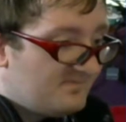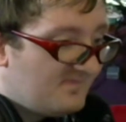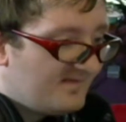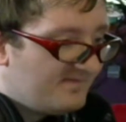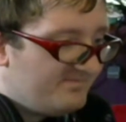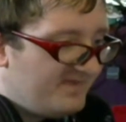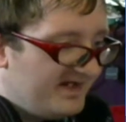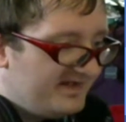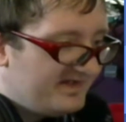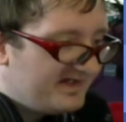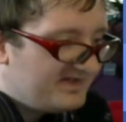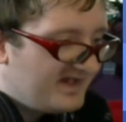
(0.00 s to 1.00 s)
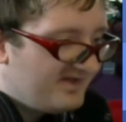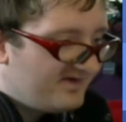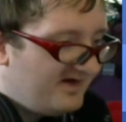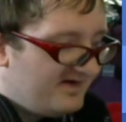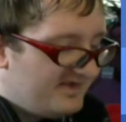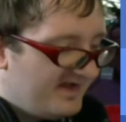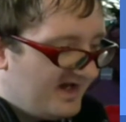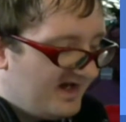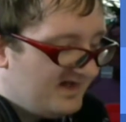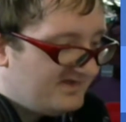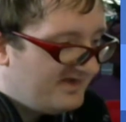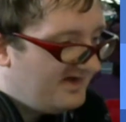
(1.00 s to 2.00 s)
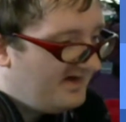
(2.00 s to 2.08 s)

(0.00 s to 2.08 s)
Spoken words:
But I did like a title card that has